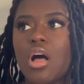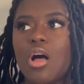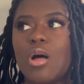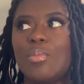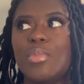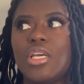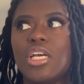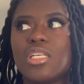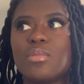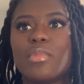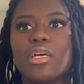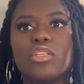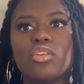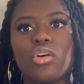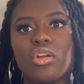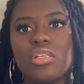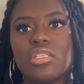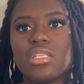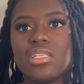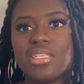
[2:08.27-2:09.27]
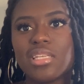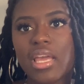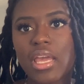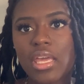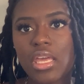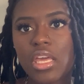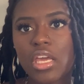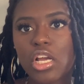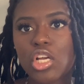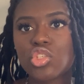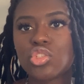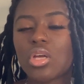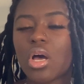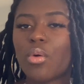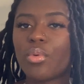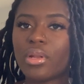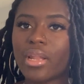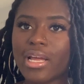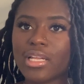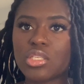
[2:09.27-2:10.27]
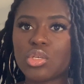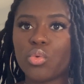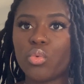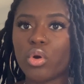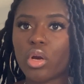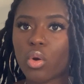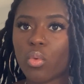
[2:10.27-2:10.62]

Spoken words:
because my daughter's in daycare, so I would like to work